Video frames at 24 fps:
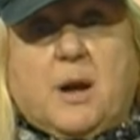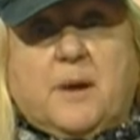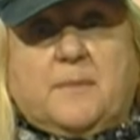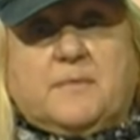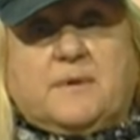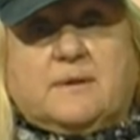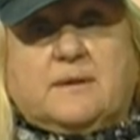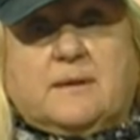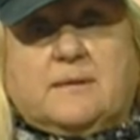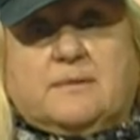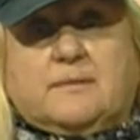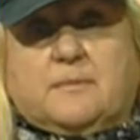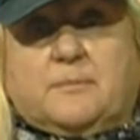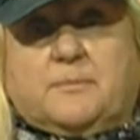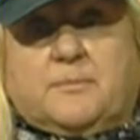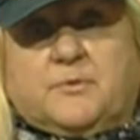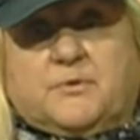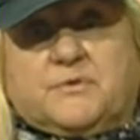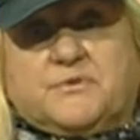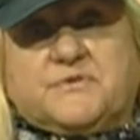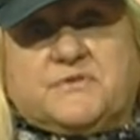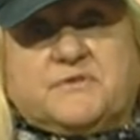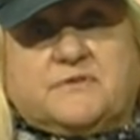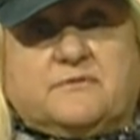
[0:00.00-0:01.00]
another
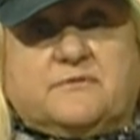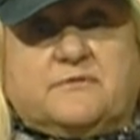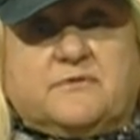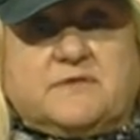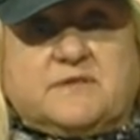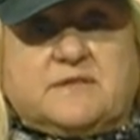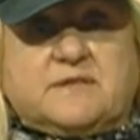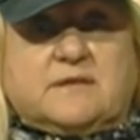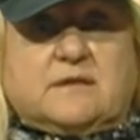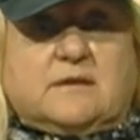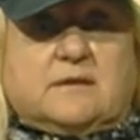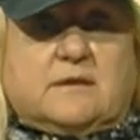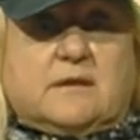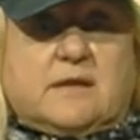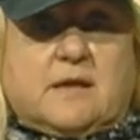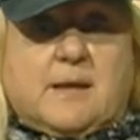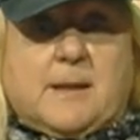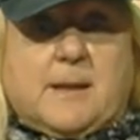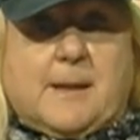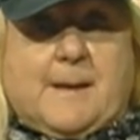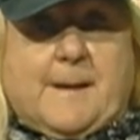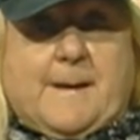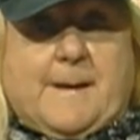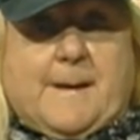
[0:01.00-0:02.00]
person physically.
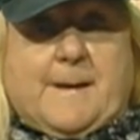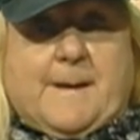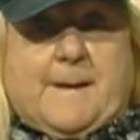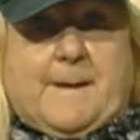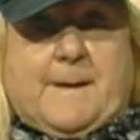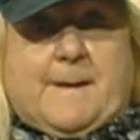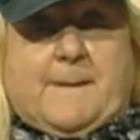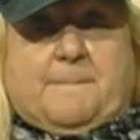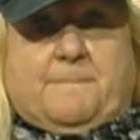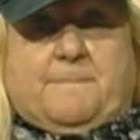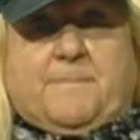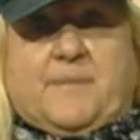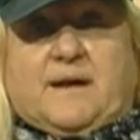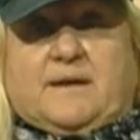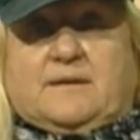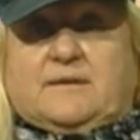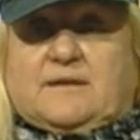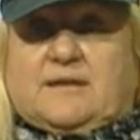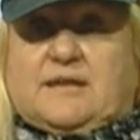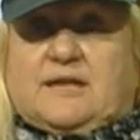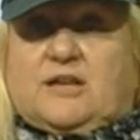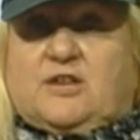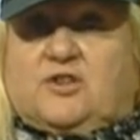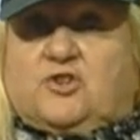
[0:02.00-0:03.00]
But
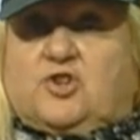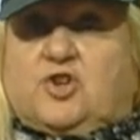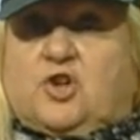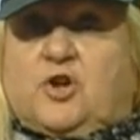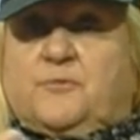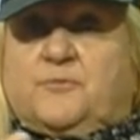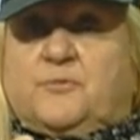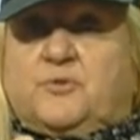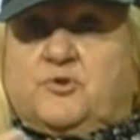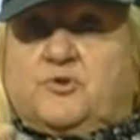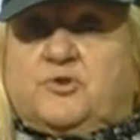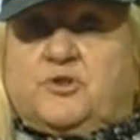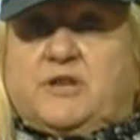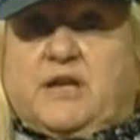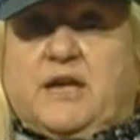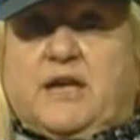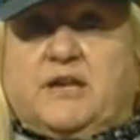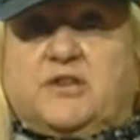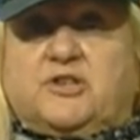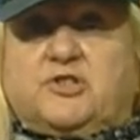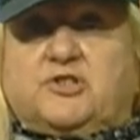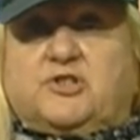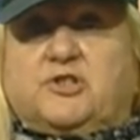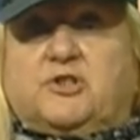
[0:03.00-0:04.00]
in
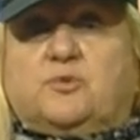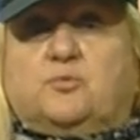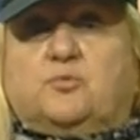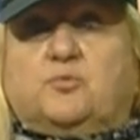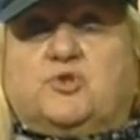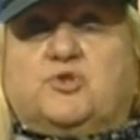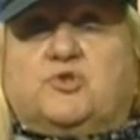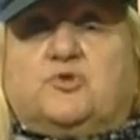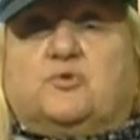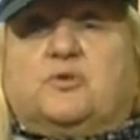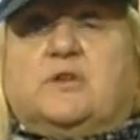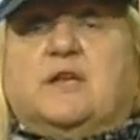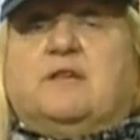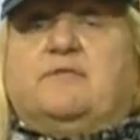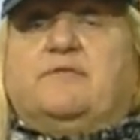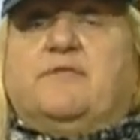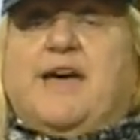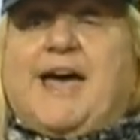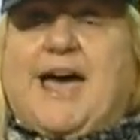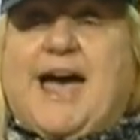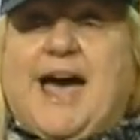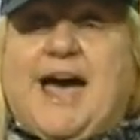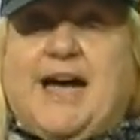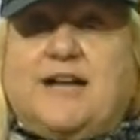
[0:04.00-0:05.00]
communication, we should have
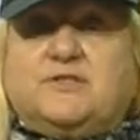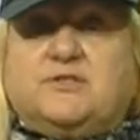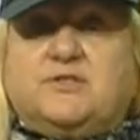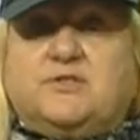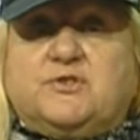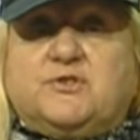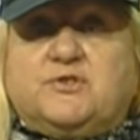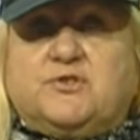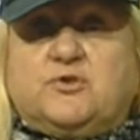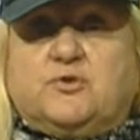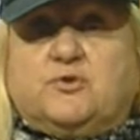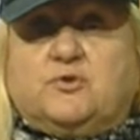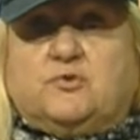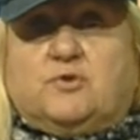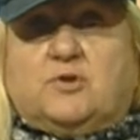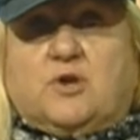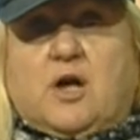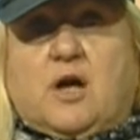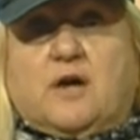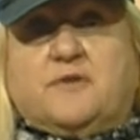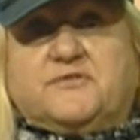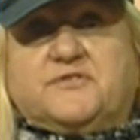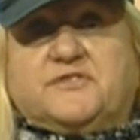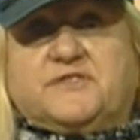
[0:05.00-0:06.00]
attitude
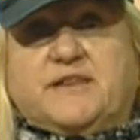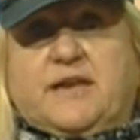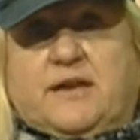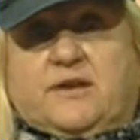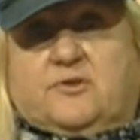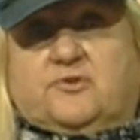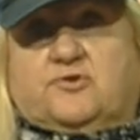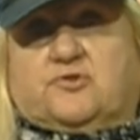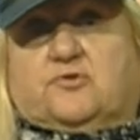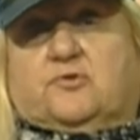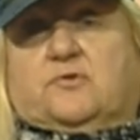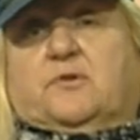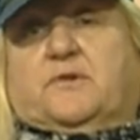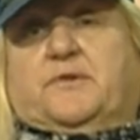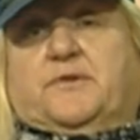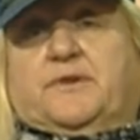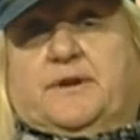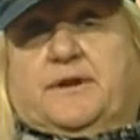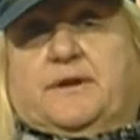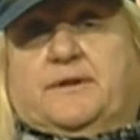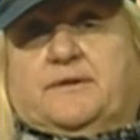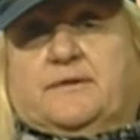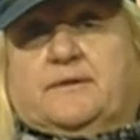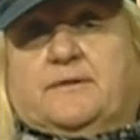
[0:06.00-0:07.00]
of
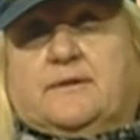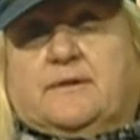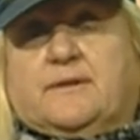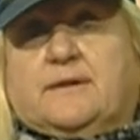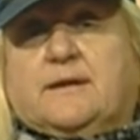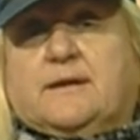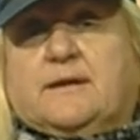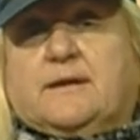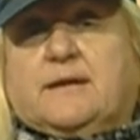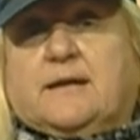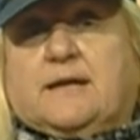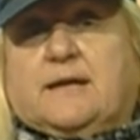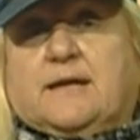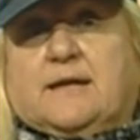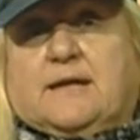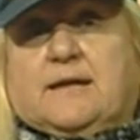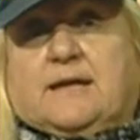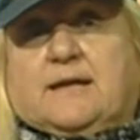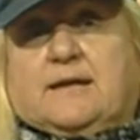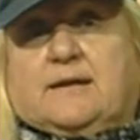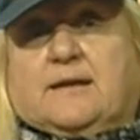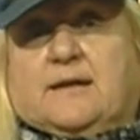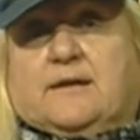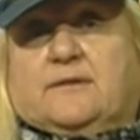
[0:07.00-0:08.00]
sanctuary.
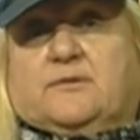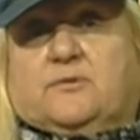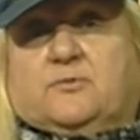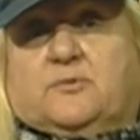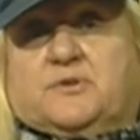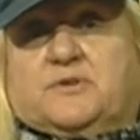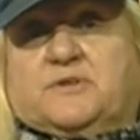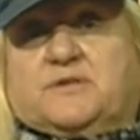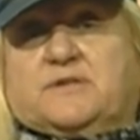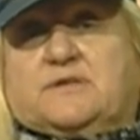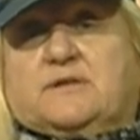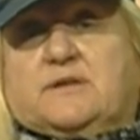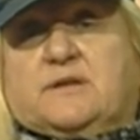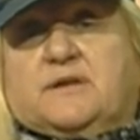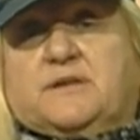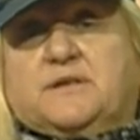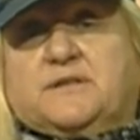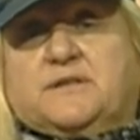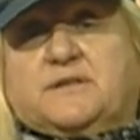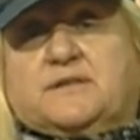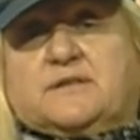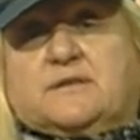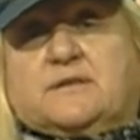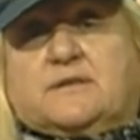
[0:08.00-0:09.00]
In other words, there
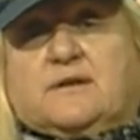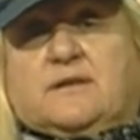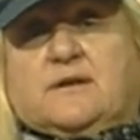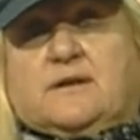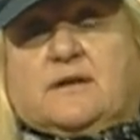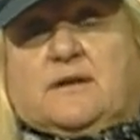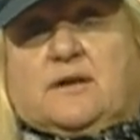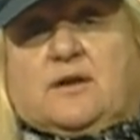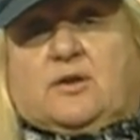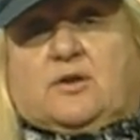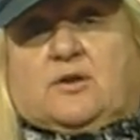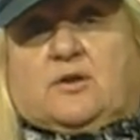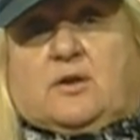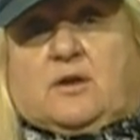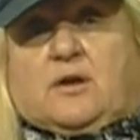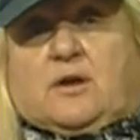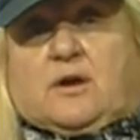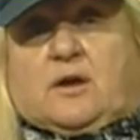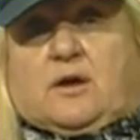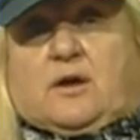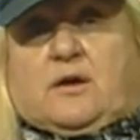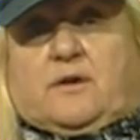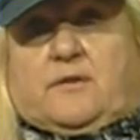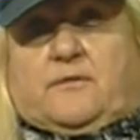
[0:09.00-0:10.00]
is
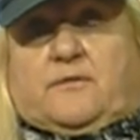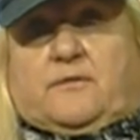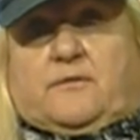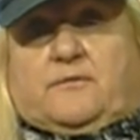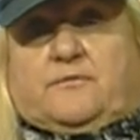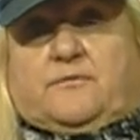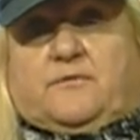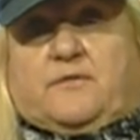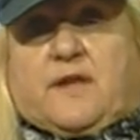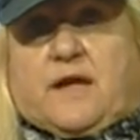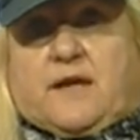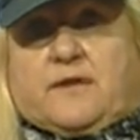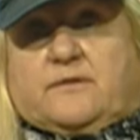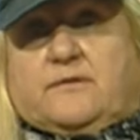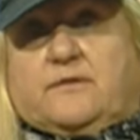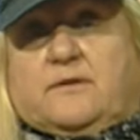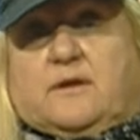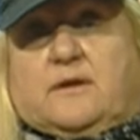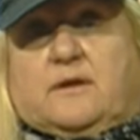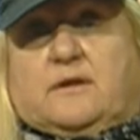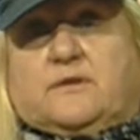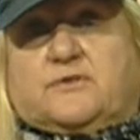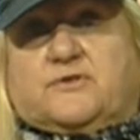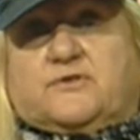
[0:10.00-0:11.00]

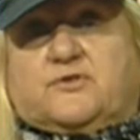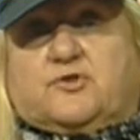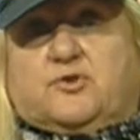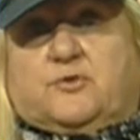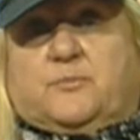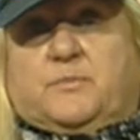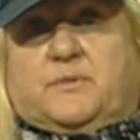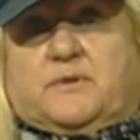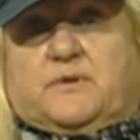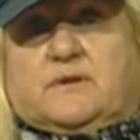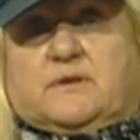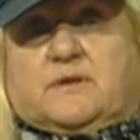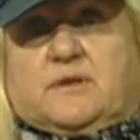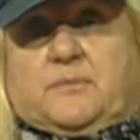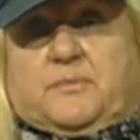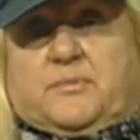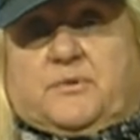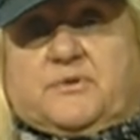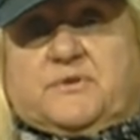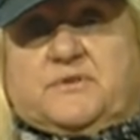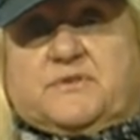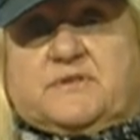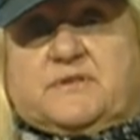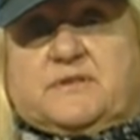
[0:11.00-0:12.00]
nothing stupid that a
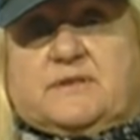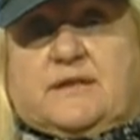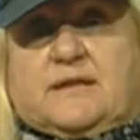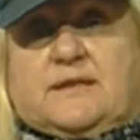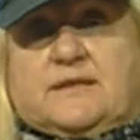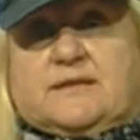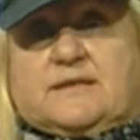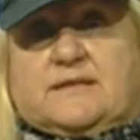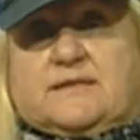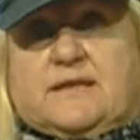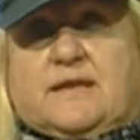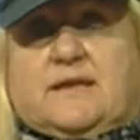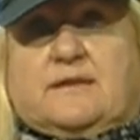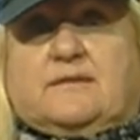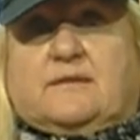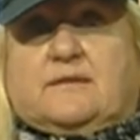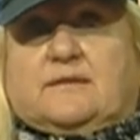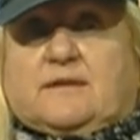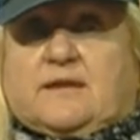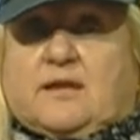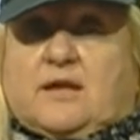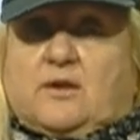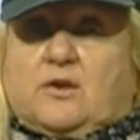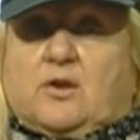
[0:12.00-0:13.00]
person can say
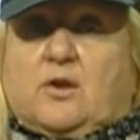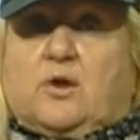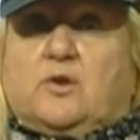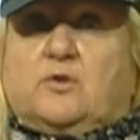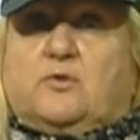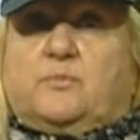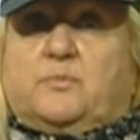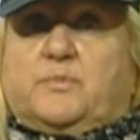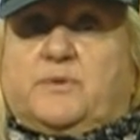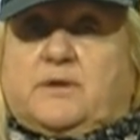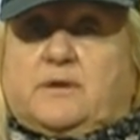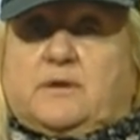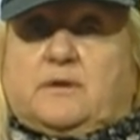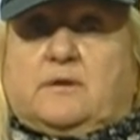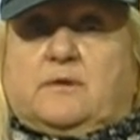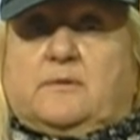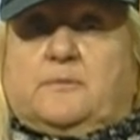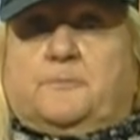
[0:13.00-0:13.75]
that cannot be